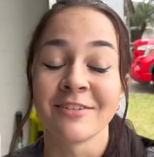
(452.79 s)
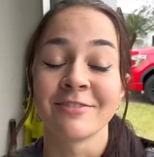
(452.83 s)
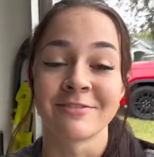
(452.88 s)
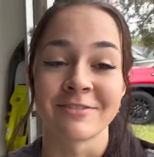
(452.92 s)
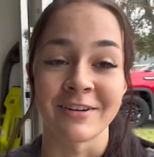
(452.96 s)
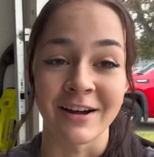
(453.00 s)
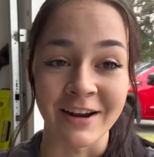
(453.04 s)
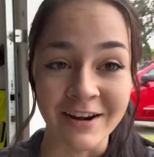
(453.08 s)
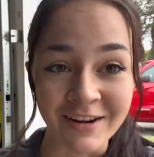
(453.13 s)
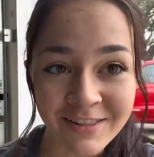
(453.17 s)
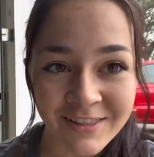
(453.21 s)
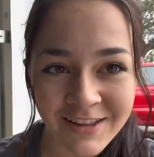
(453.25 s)

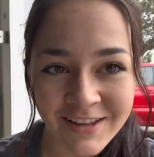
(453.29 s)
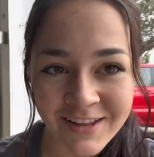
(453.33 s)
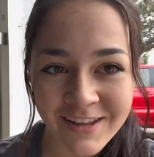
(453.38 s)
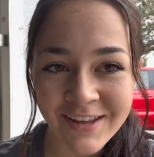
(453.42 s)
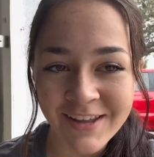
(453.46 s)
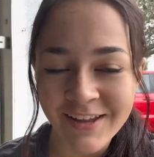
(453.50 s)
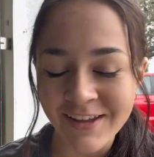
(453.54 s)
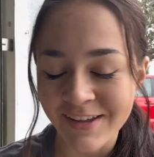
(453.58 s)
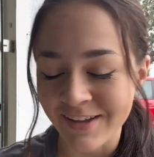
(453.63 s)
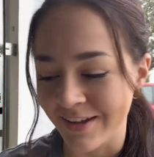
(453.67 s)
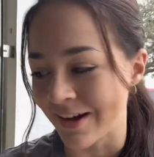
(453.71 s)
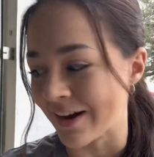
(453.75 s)

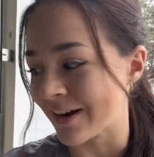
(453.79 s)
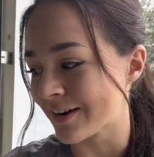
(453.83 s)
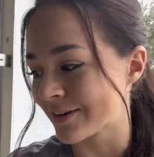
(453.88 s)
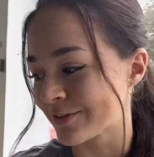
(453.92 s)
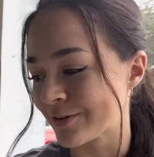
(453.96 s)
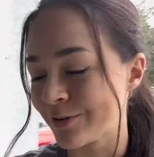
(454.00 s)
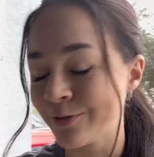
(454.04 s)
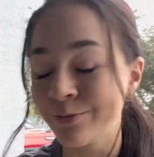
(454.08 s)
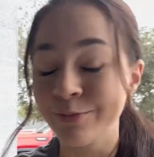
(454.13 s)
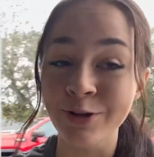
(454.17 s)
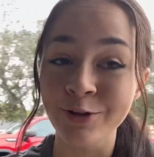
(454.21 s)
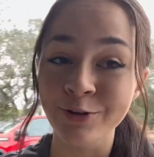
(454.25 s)
finally got
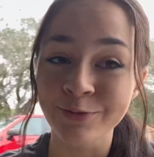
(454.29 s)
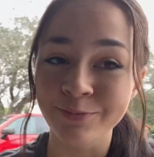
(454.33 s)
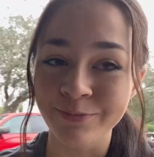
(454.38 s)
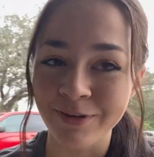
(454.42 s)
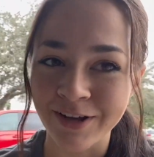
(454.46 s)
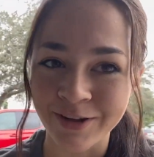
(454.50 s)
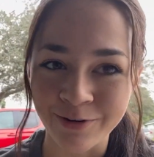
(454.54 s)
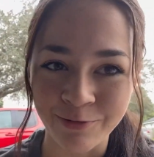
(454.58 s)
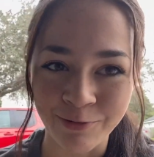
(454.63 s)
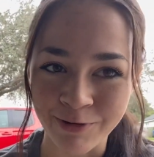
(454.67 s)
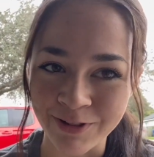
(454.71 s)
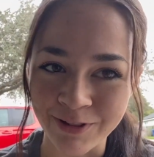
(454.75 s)
to build my
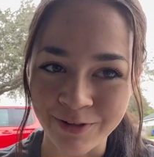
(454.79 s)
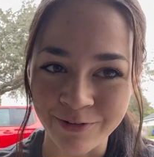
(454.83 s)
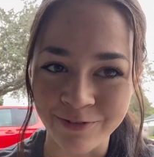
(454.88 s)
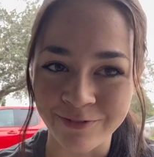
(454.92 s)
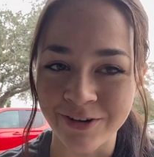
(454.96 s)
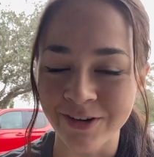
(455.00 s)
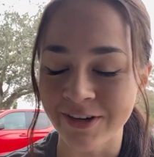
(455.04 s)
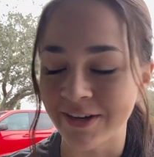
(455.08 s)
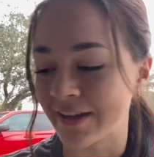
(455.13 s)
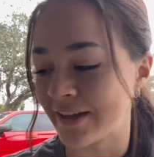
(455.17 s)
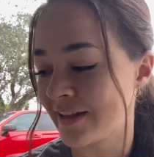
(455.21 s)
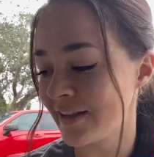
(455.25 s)

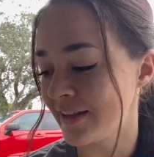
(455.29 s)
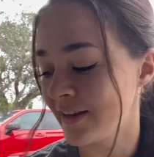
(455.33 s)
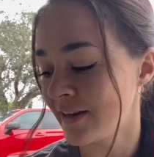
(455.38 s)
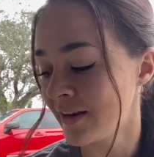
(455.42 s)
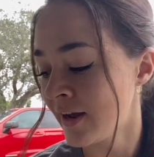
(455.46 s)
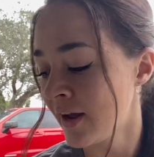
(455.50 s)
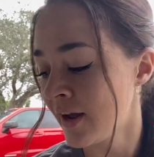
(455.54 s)
coilover kit.